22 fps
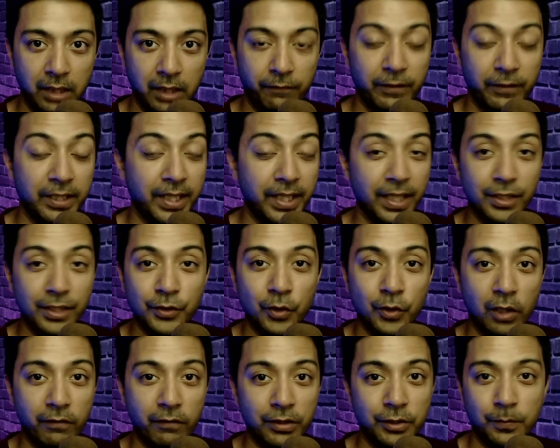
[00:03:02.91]
If in case
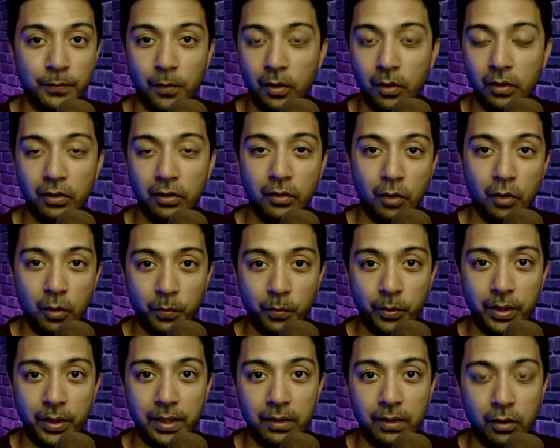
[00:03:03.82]
you have a small
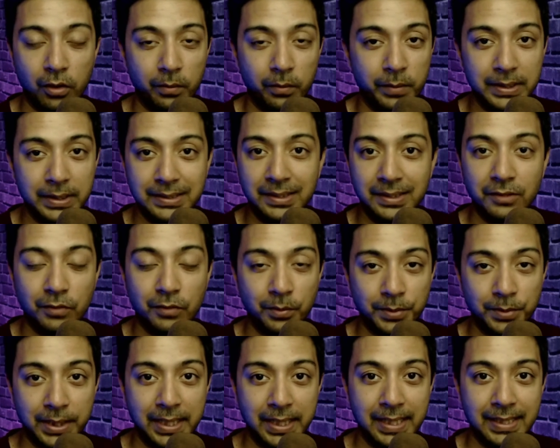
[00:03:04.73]
corporate or a business
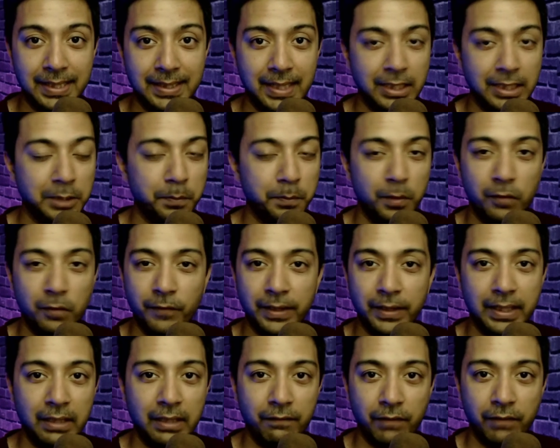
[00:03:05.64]
website, that's
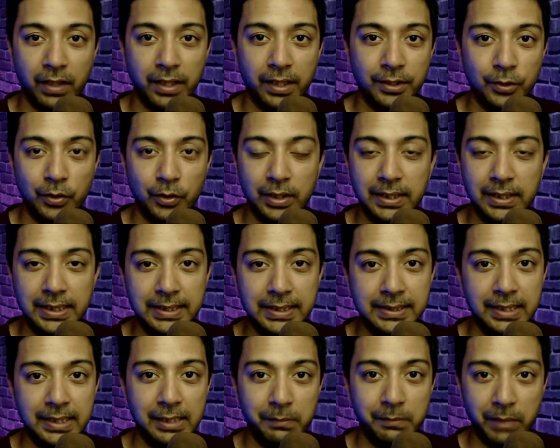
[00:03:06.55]
perfectly fine. You can
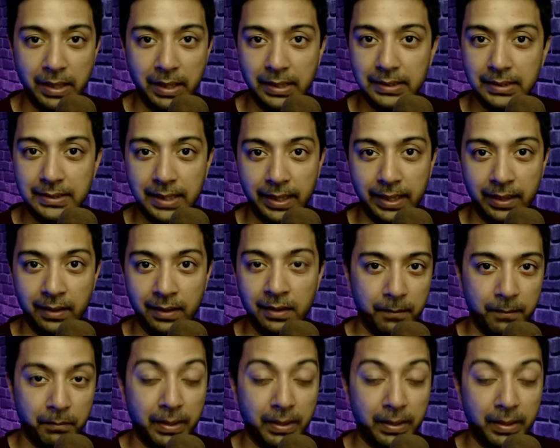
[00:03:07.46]
easily manage that.